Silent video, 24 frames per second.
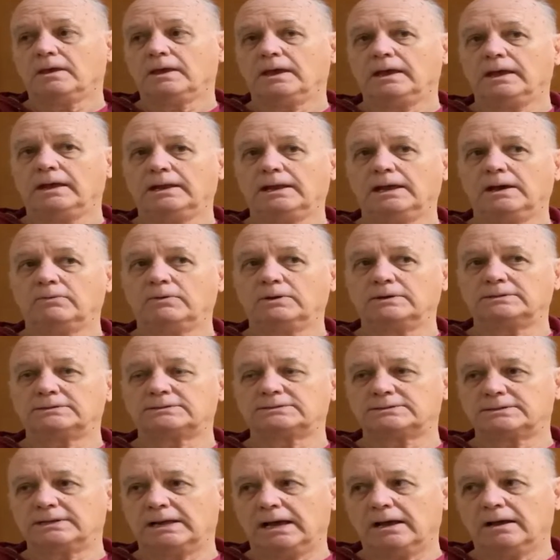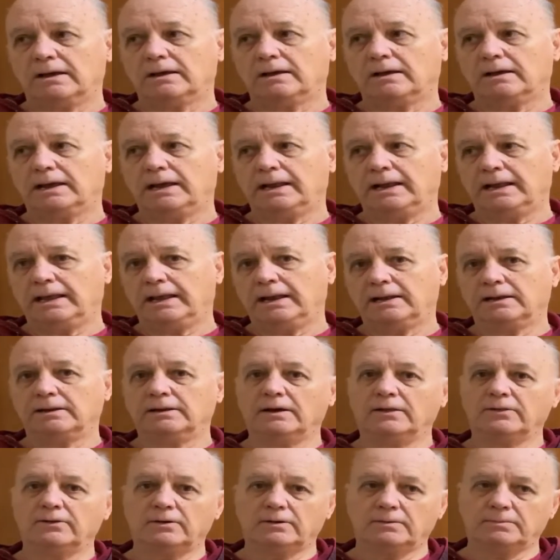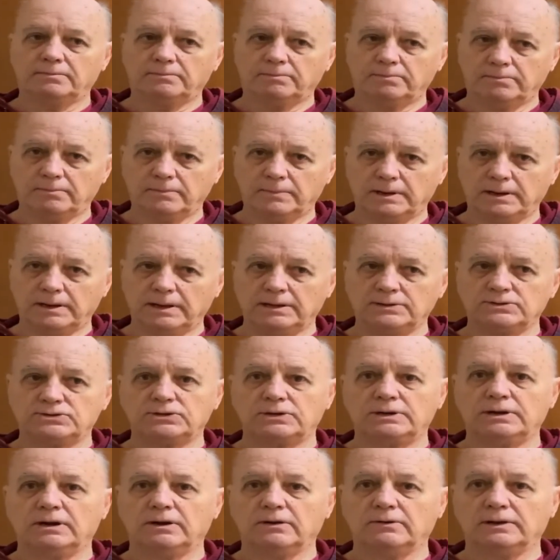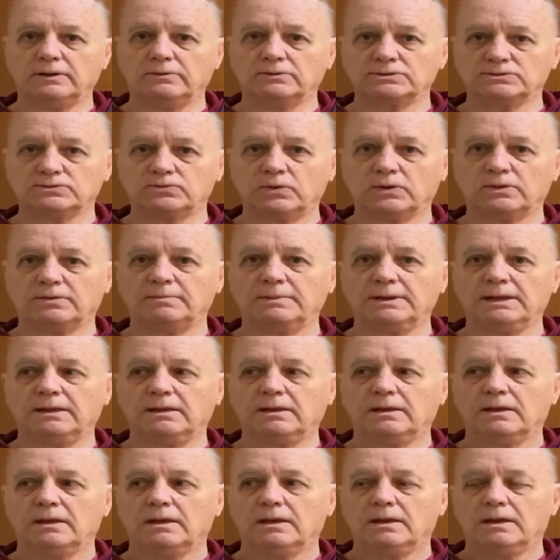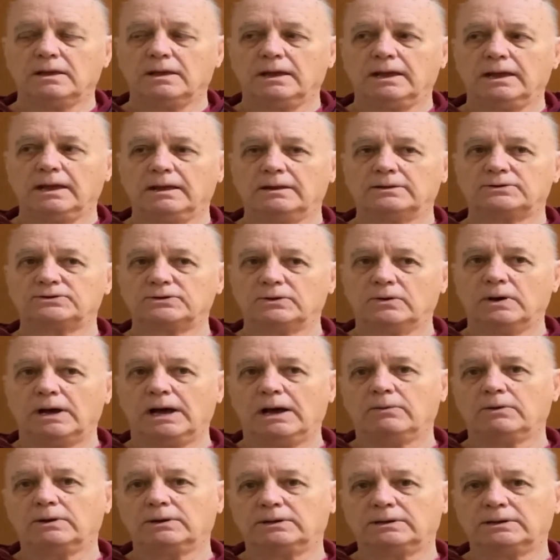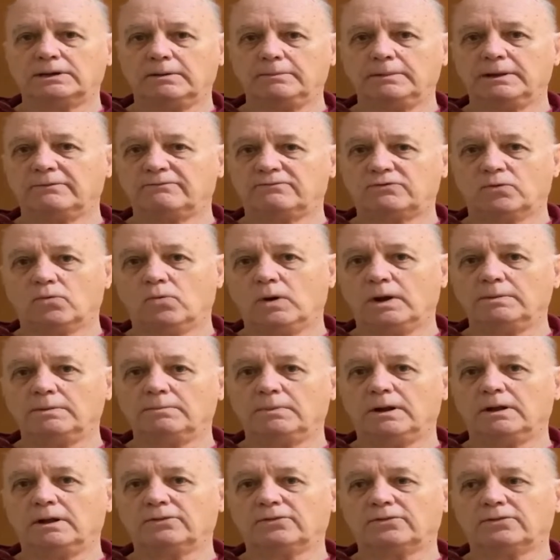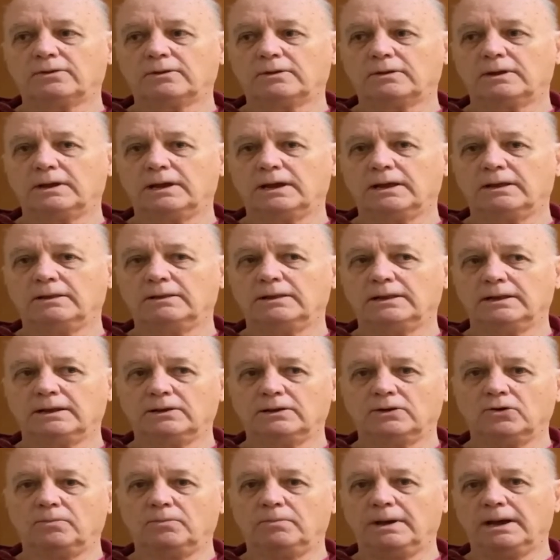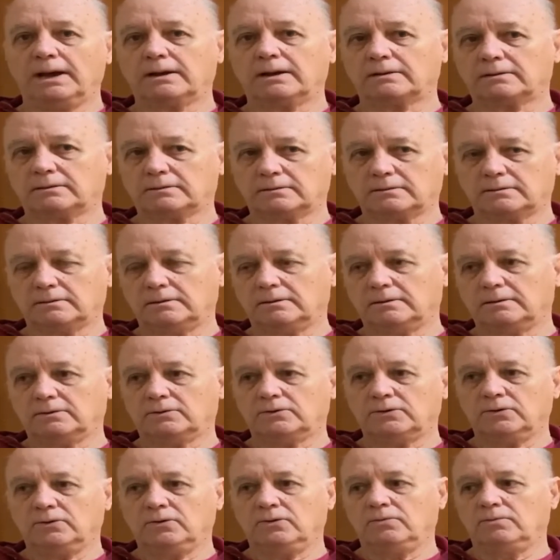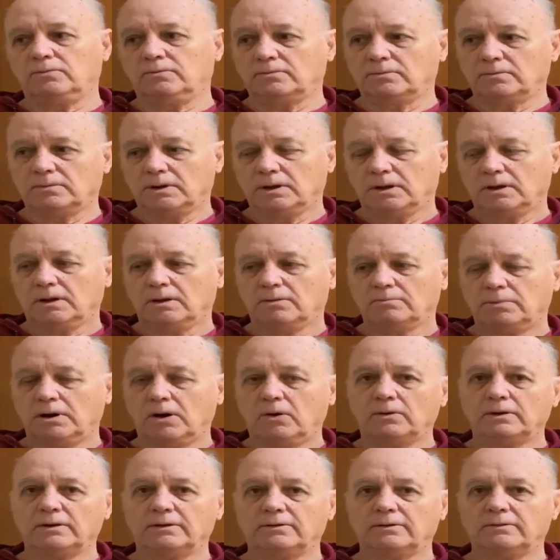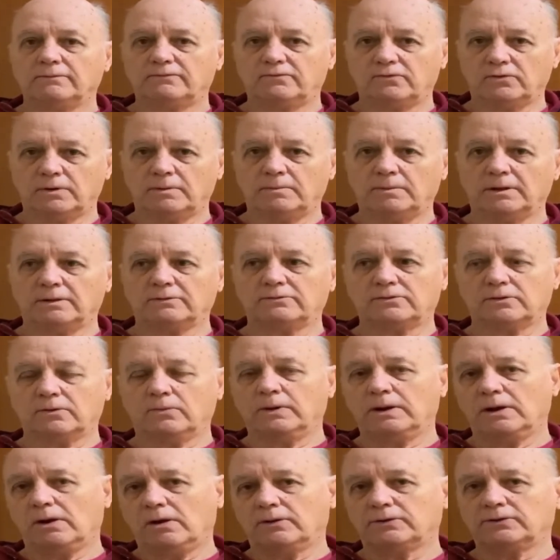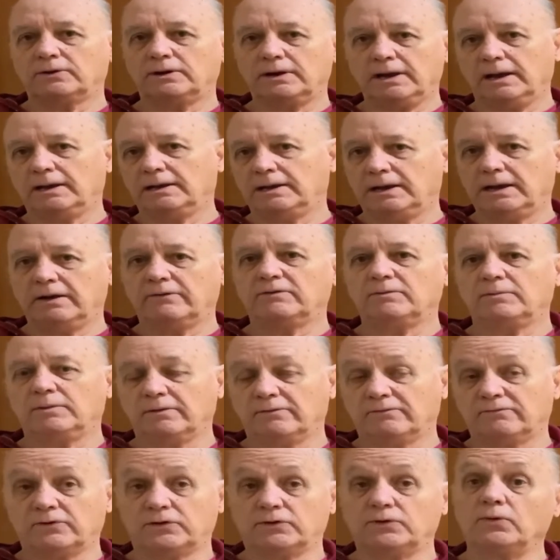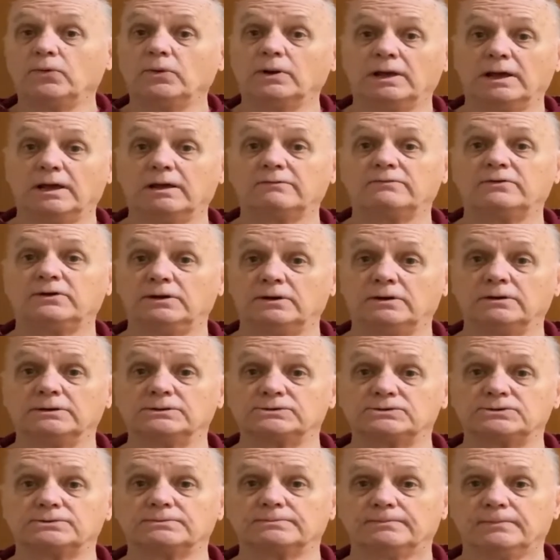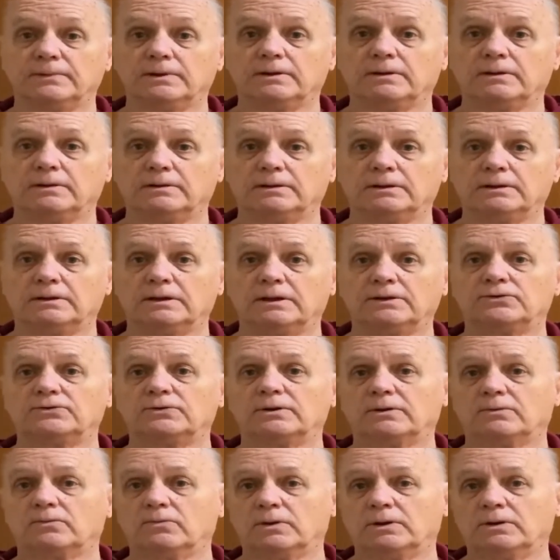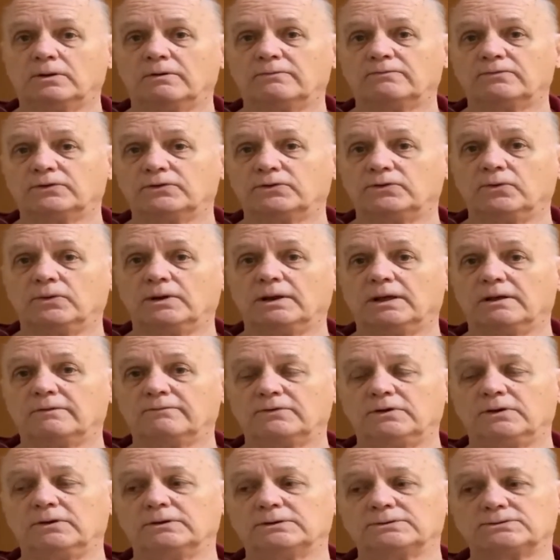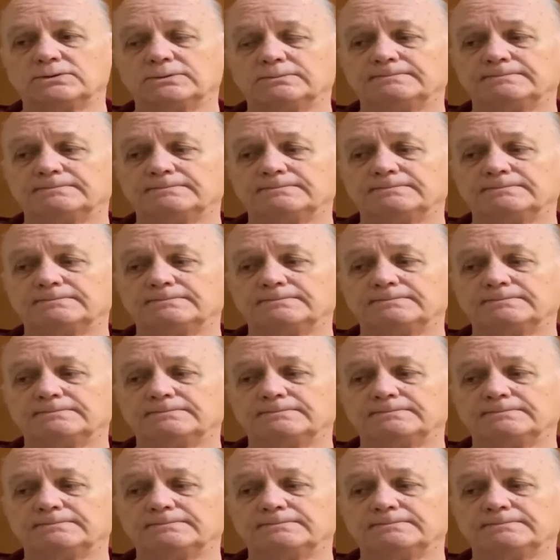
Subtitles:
and I had another engineer that was with me, and so I would come in for 1 month and then go back to Poland for a month. So we alternated every month for 2.5 years. The contract went on for 2.5 years.